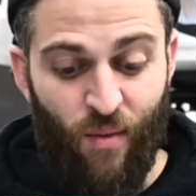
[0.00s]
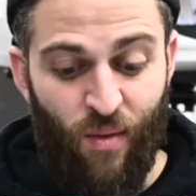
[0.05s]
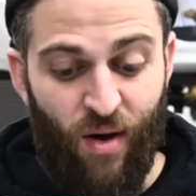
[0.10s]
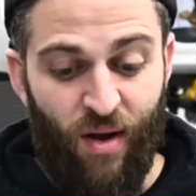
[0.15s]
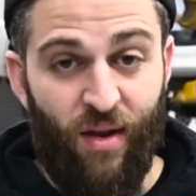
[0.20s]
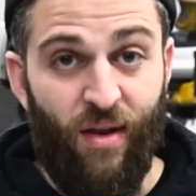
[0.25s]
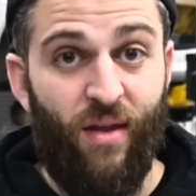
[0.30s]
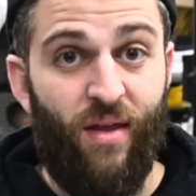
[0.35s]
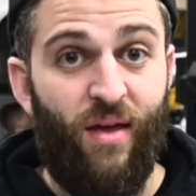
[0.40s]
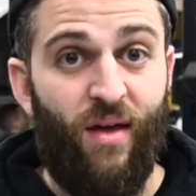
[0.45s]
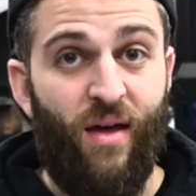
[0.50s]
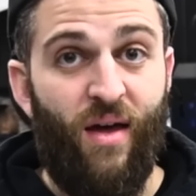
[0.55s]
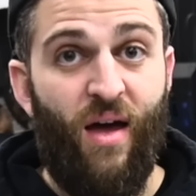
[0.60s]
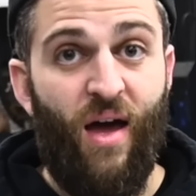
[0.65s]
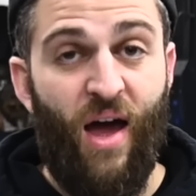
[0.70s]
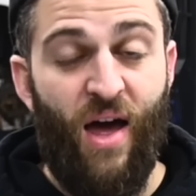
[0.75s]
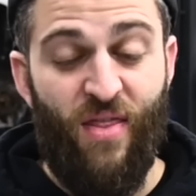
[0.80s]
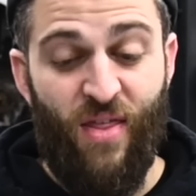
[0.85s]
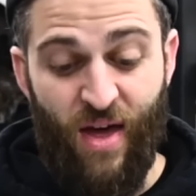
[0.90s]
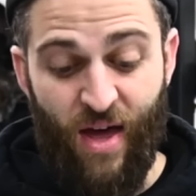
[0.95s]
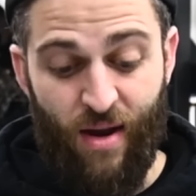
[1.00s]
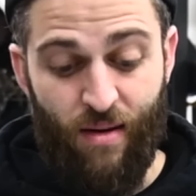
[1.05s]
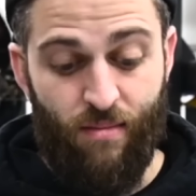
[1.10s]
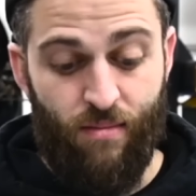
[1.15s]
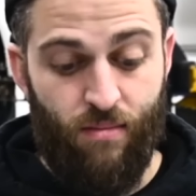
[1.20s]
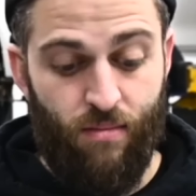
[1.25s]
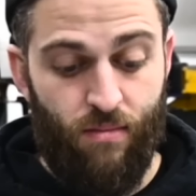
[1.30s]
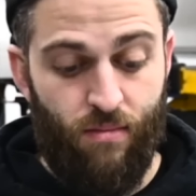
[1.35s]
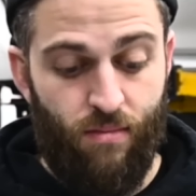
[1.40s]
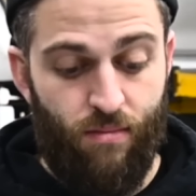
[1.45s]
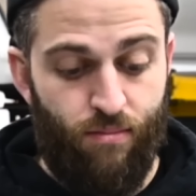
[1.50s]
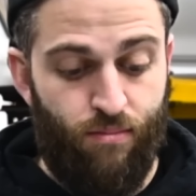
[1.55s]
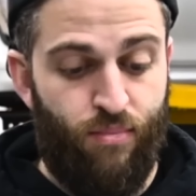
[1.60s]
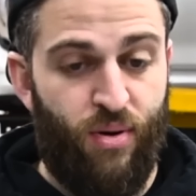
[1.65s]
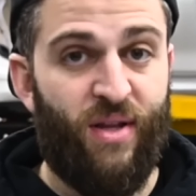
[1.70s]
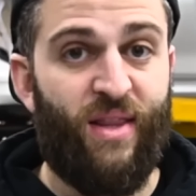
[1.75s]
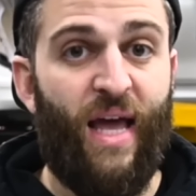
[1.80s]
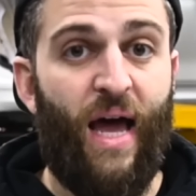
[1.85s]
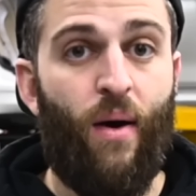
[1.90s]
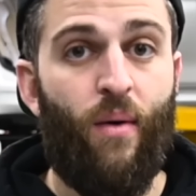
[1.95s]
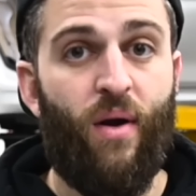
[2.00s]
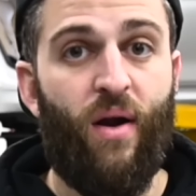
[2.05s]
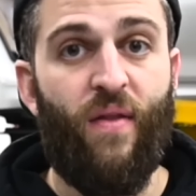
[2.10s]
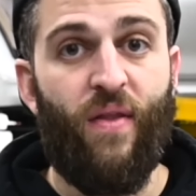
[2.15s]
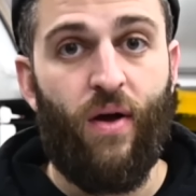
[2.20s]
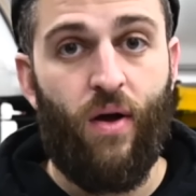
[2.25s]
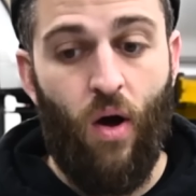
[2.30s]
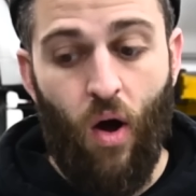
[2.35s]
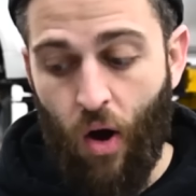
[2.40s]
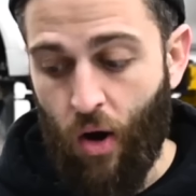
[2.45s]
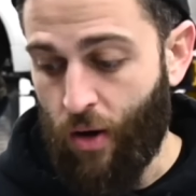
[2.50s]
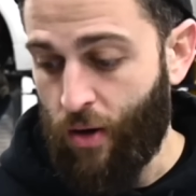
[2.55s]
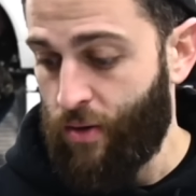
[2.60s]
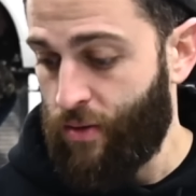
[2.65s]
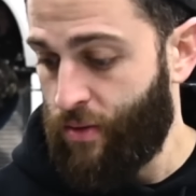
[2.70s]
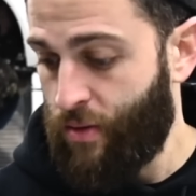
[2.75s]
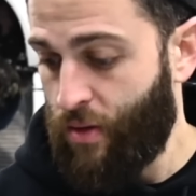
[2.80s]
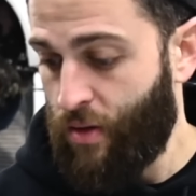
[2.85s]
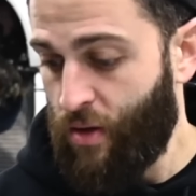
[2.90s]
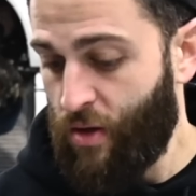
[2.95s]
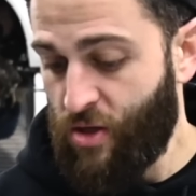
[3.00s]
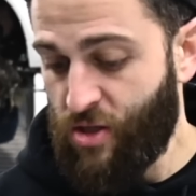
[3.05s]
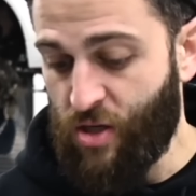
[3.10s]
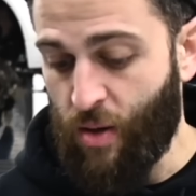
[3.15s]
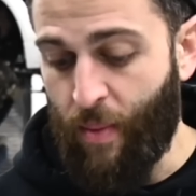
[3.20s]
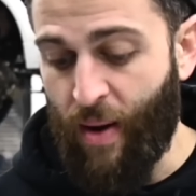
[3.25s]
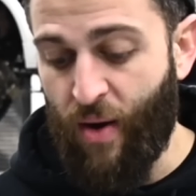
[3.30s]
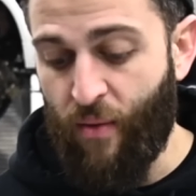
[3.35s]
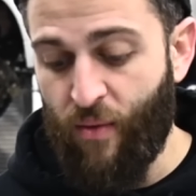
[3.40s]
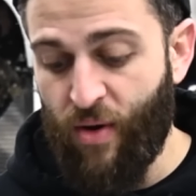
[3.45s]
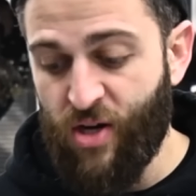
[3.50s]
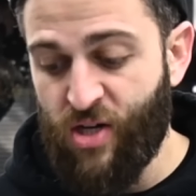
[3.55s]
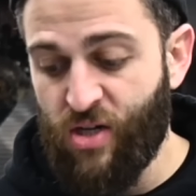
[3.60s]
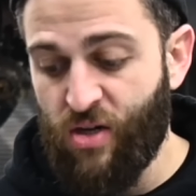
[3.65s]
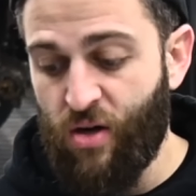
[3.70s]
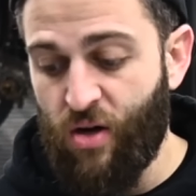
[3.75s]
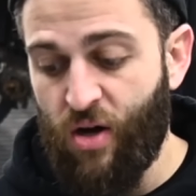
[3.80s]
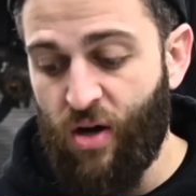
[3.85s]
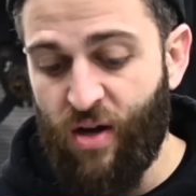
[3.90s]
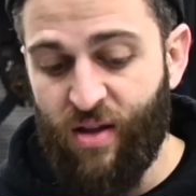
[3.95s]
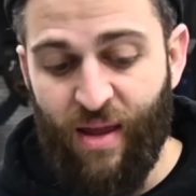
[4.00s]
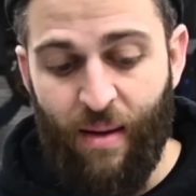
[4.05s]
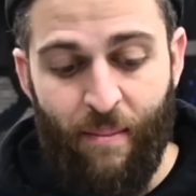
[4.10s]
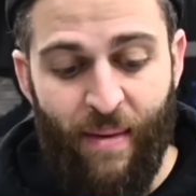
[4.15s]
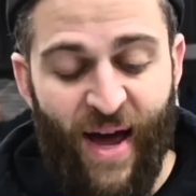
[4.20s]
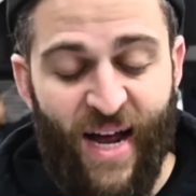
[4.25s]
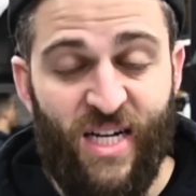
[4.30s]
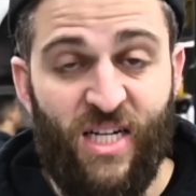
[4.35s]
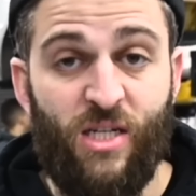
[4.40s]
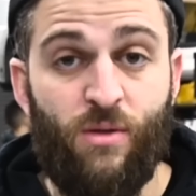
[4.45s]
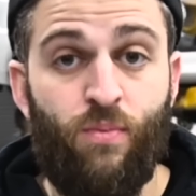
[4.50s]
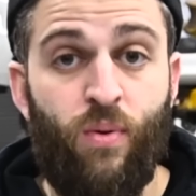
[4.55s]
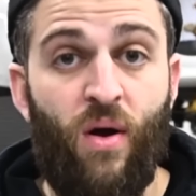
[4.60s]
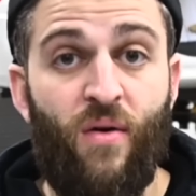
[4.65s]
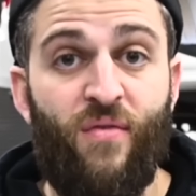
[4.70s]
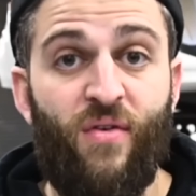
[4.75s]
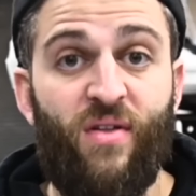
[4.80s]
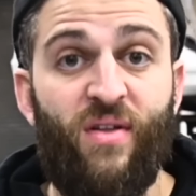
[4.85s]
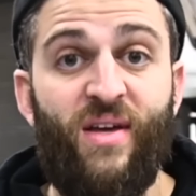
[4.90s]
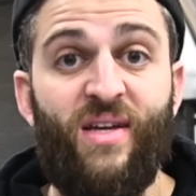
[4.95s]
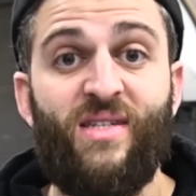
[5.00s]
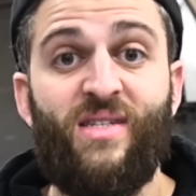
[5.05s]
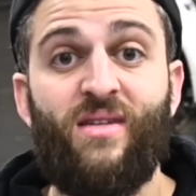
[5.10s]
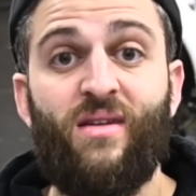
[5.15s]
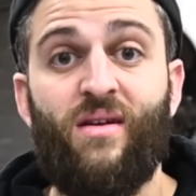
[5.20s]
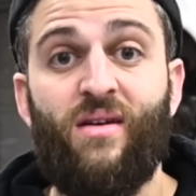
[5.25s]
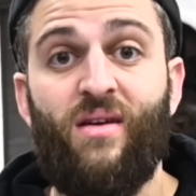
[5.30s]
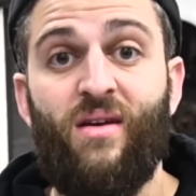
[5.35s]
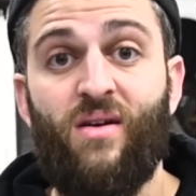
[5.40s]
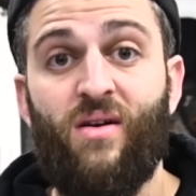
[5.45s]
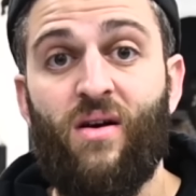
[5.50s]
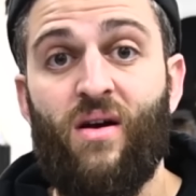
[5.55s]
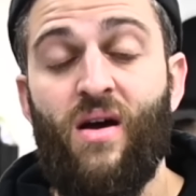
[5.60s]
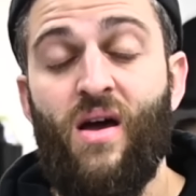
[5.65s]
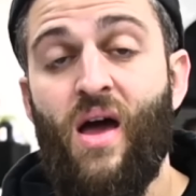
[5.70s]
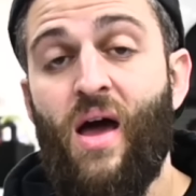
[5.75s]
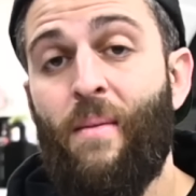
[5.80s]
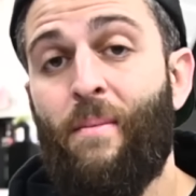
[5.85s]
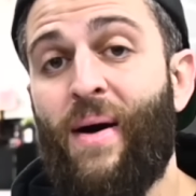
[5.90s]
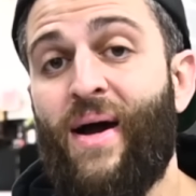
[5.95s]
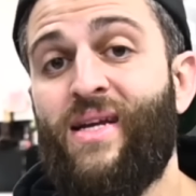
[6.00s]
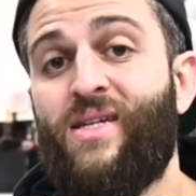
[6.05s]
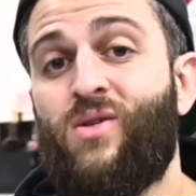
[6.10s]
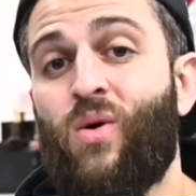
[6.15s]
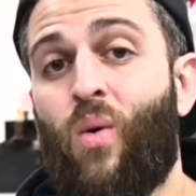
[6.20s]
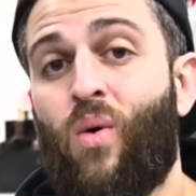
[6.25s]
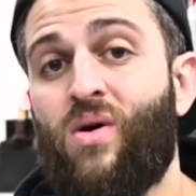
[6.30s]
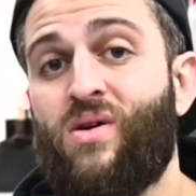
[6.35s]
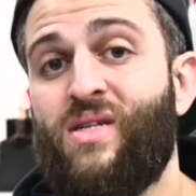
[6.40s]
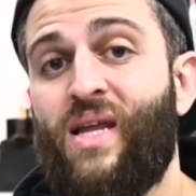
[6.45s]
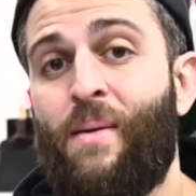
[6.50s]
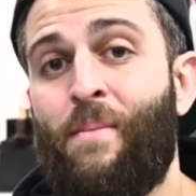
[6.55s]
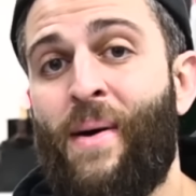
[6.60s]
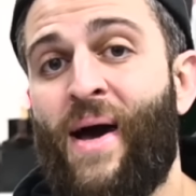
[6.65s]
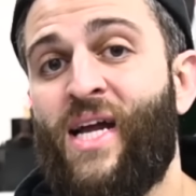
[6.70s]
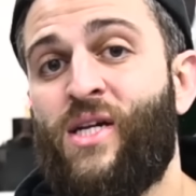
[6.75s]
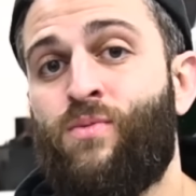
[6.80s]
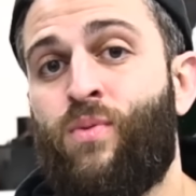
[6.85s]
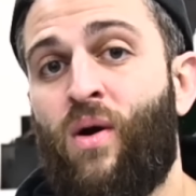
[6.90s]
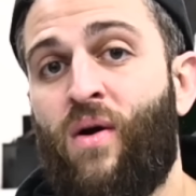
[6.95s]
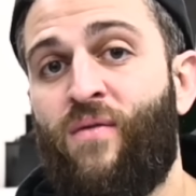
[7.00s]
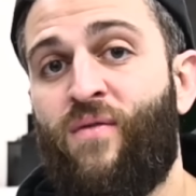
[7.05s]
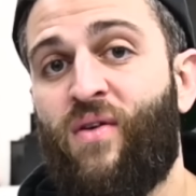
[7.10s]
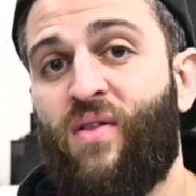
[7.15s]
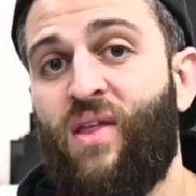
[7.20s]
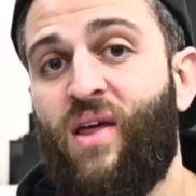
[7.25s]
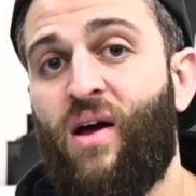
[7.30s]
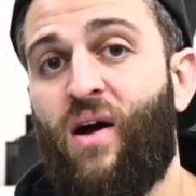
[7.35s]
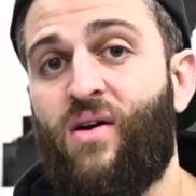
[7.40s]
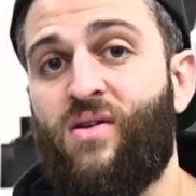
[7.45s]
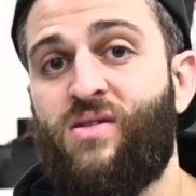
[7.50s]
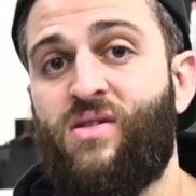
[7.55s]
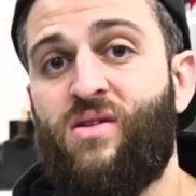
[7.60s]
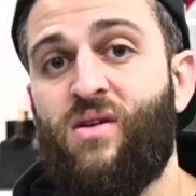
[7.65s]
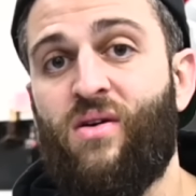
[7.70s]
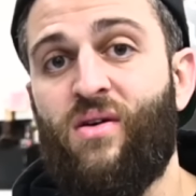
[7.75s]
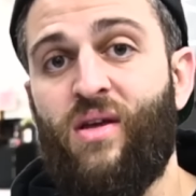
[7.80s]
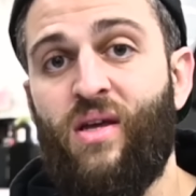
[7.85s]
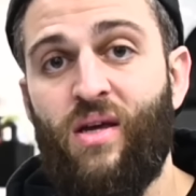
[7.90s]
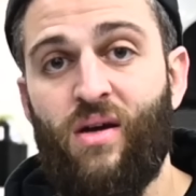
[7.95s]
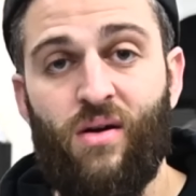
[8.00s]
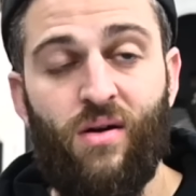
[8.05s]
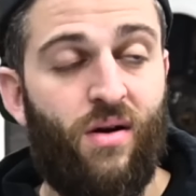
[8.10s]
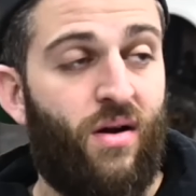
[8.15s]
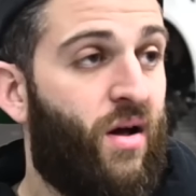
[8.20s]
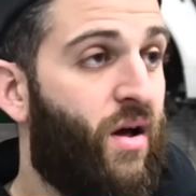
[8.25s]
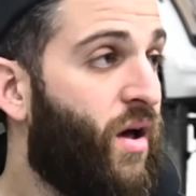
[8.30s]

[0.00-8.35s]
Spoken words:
one, and then put that one on the car. So my original hood that matches perfectly is still here. My doors that match perfectly are still here.